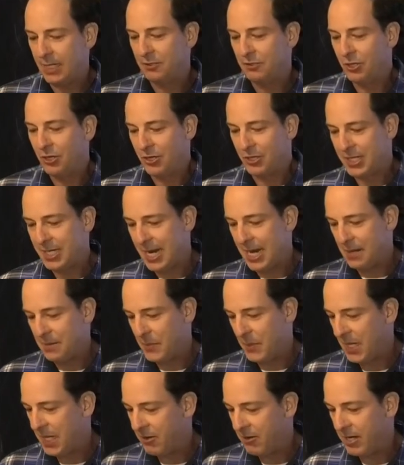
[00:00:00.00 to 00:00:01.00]
lockdown
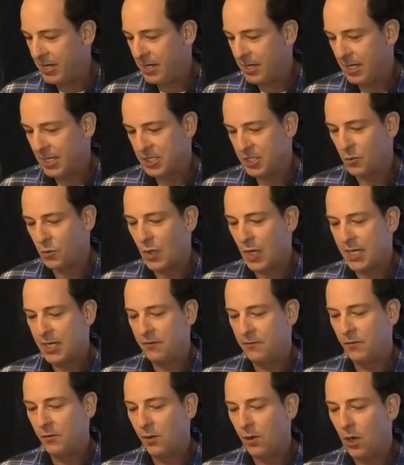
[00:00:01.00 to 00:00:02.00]
period as a
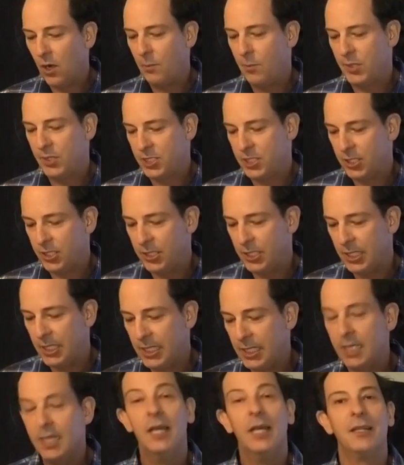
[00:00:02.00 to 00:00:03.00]
wonderful
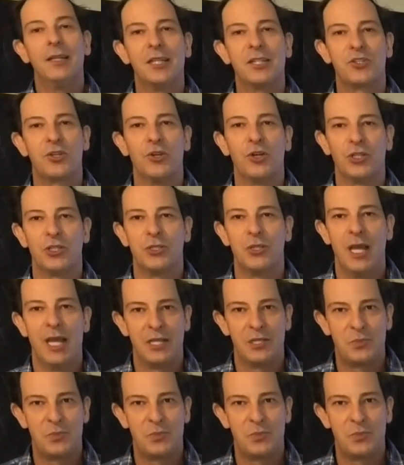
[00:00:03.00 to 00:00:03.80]
opportunity that God has